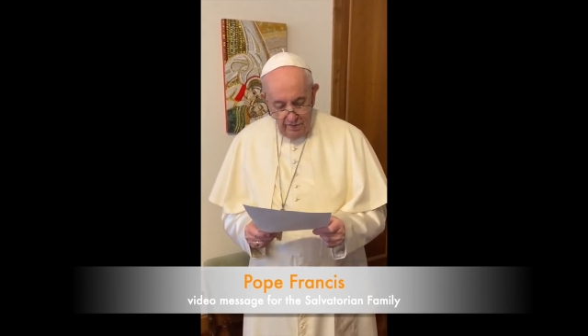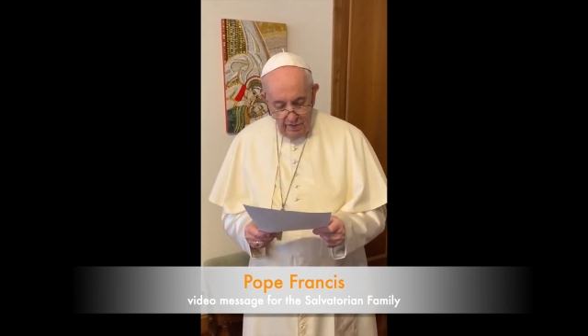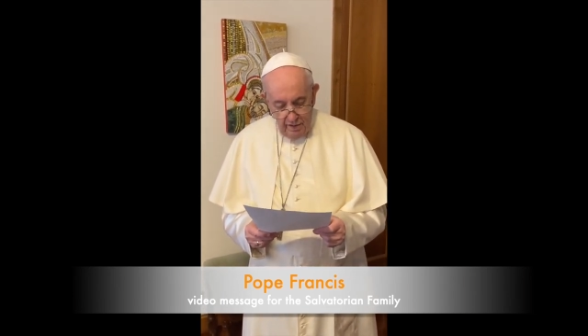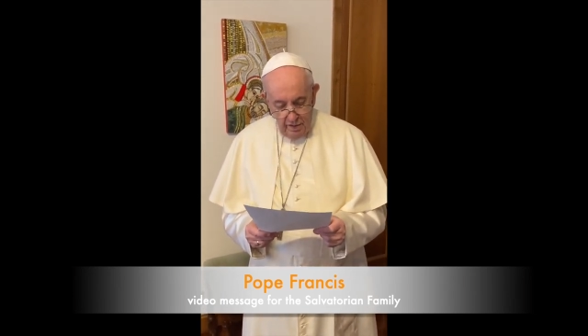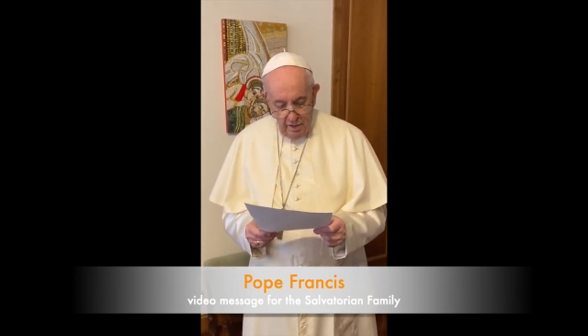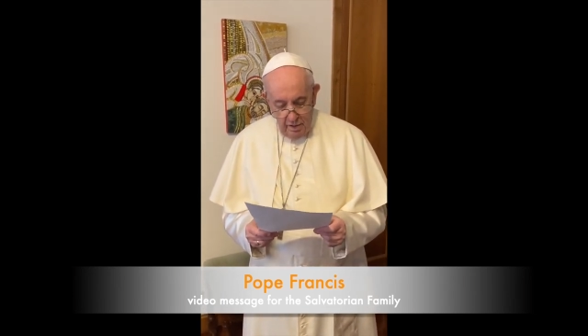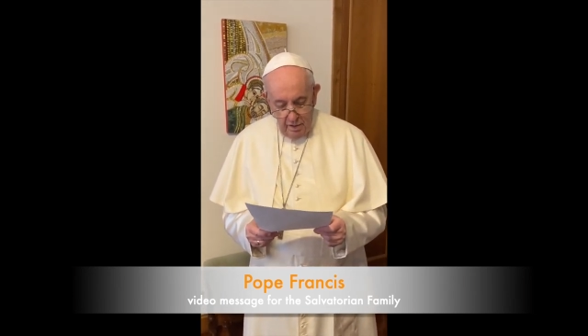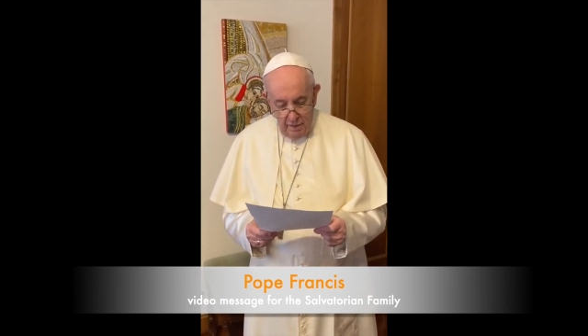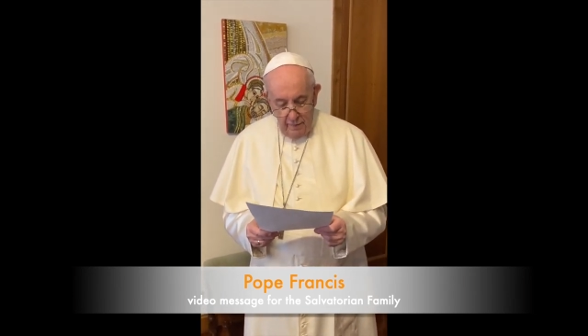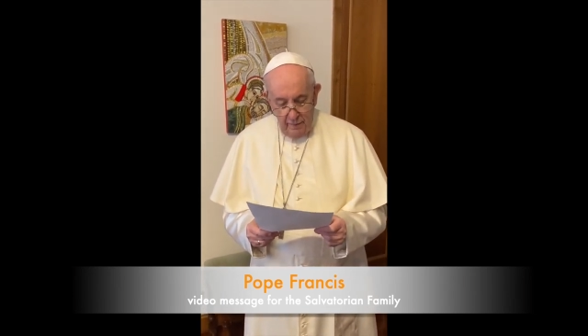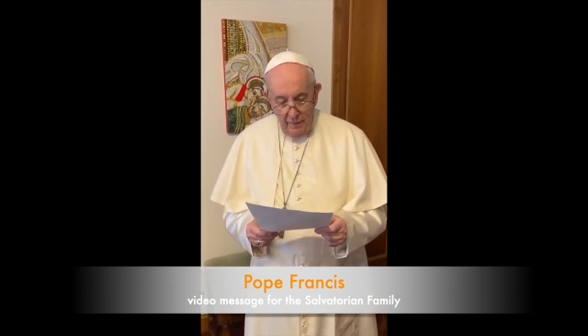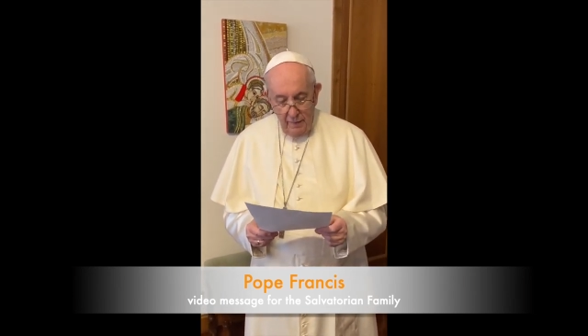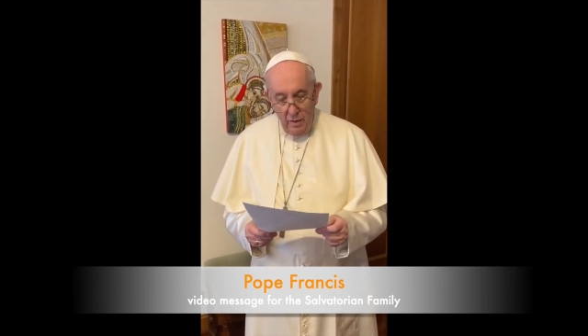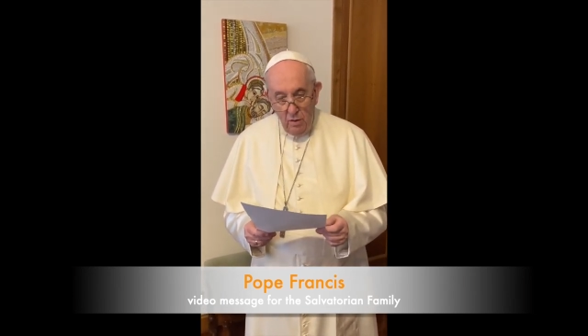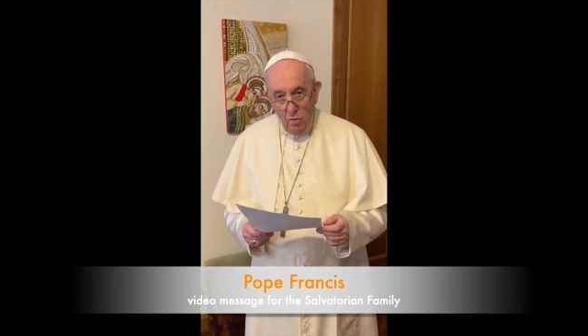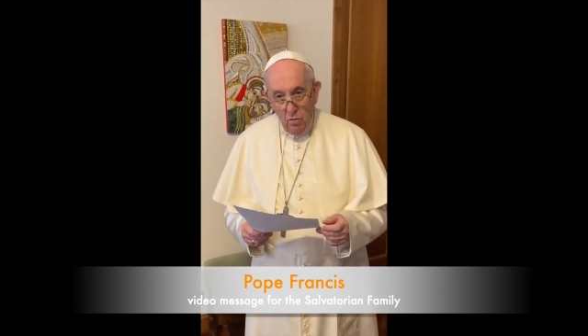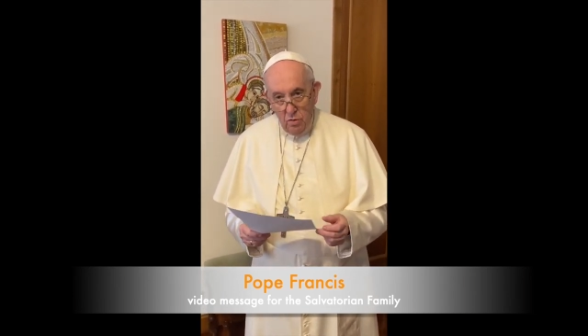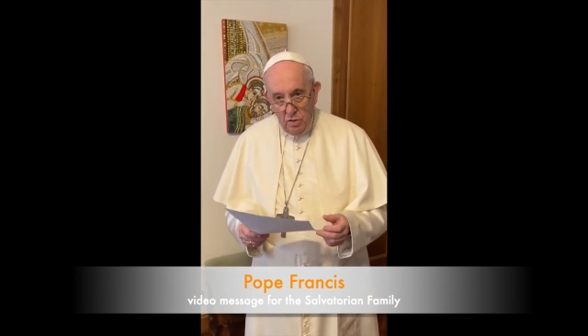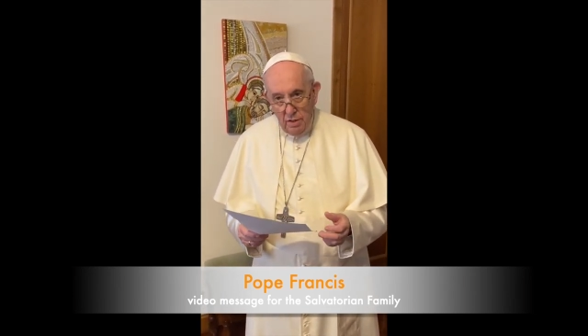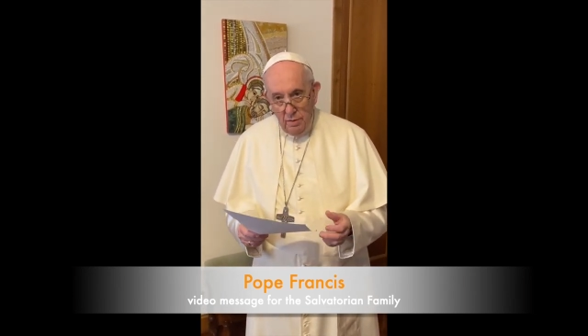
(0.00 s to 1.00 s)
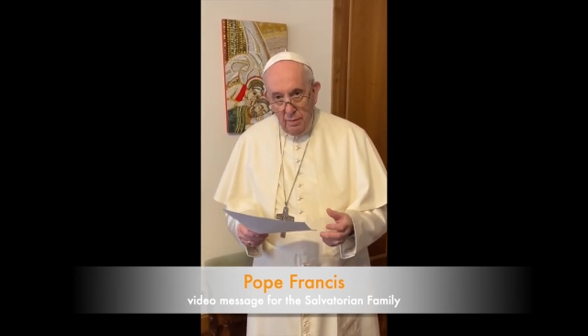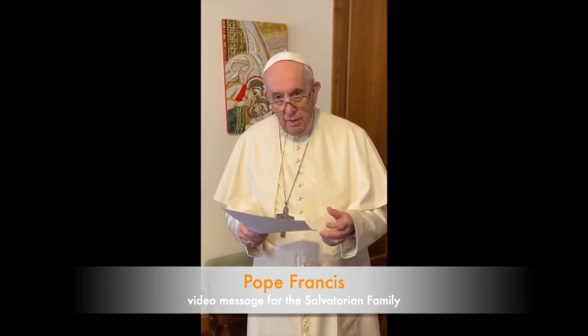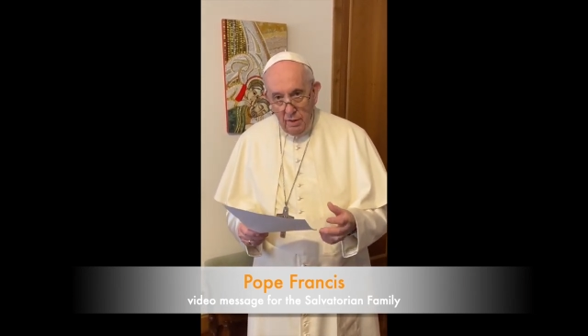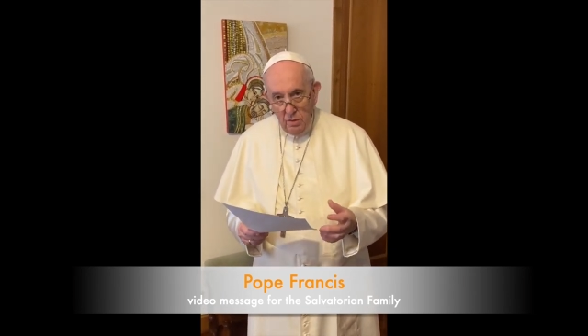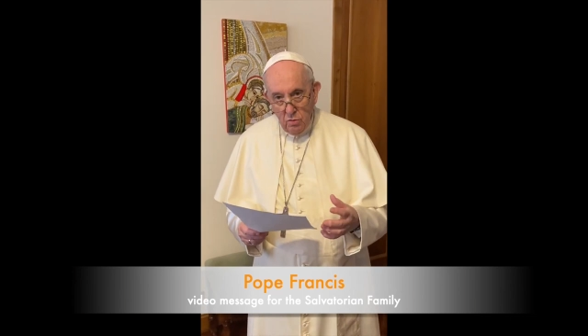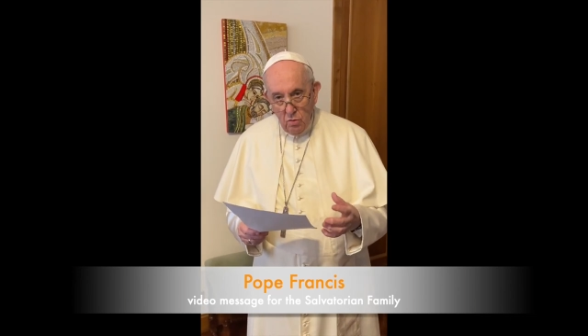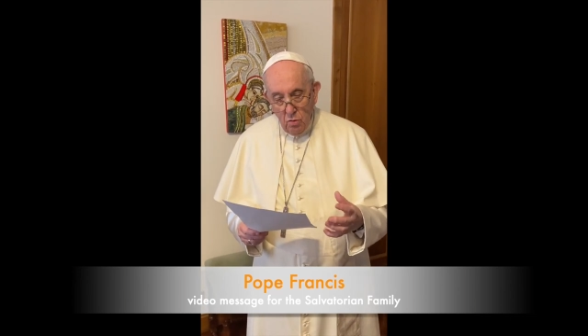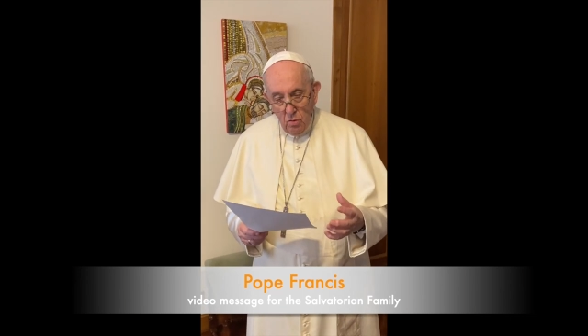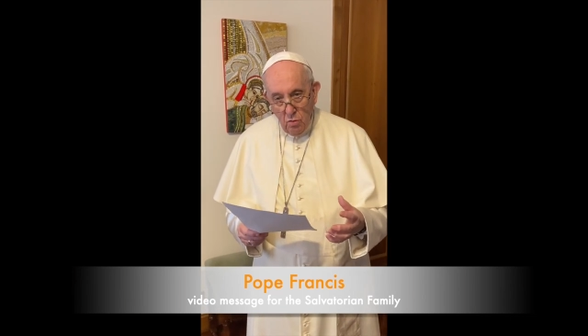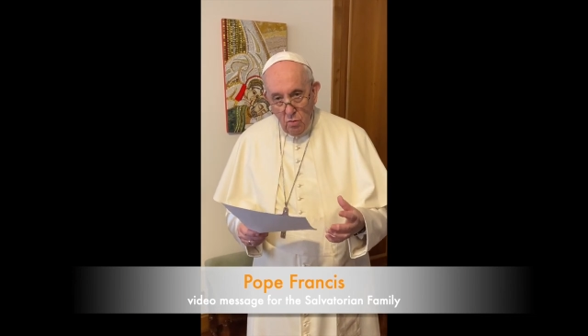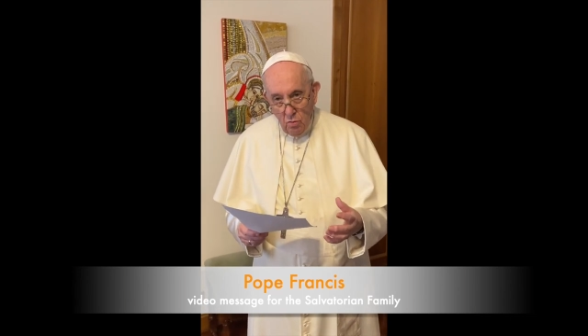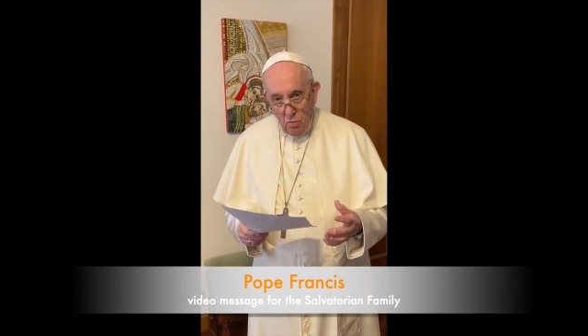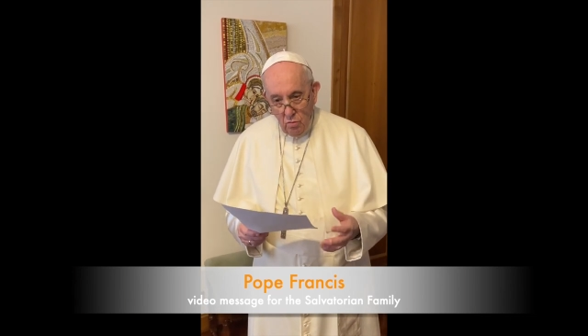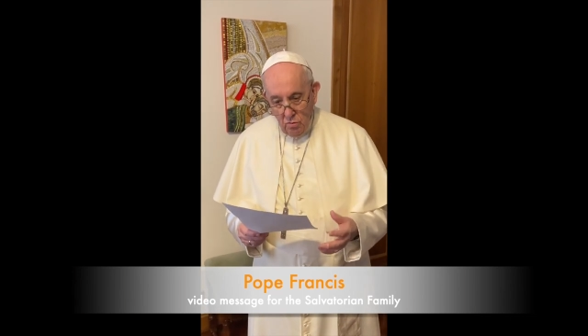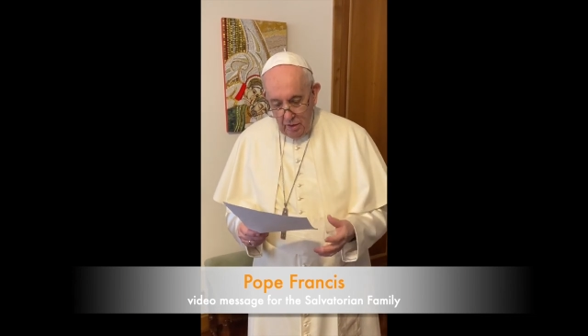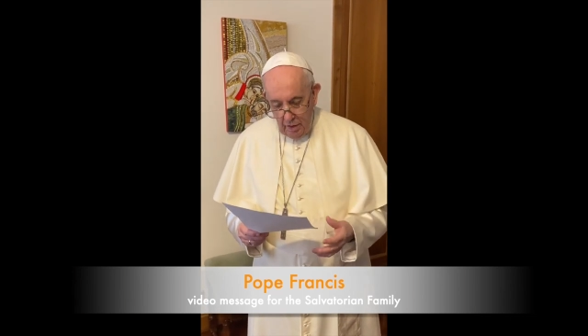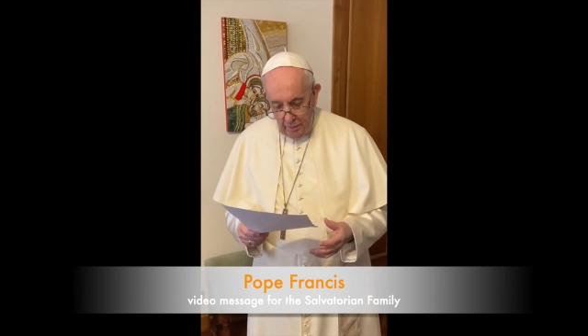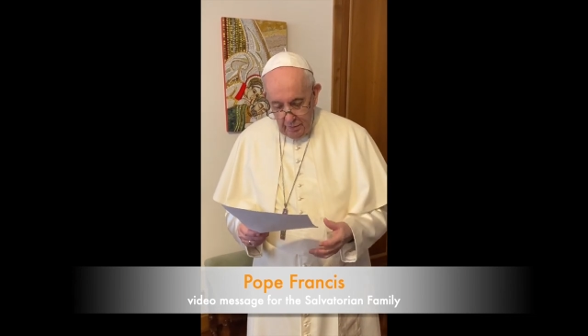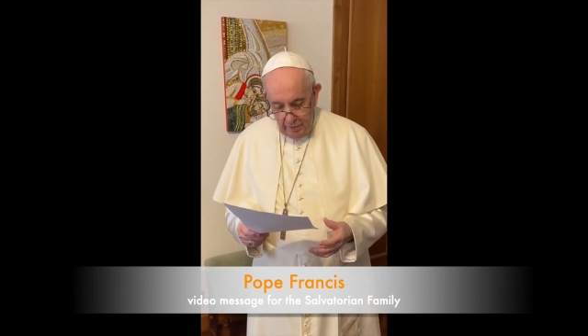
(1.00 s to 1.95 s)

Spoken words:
cultivating a fruitful,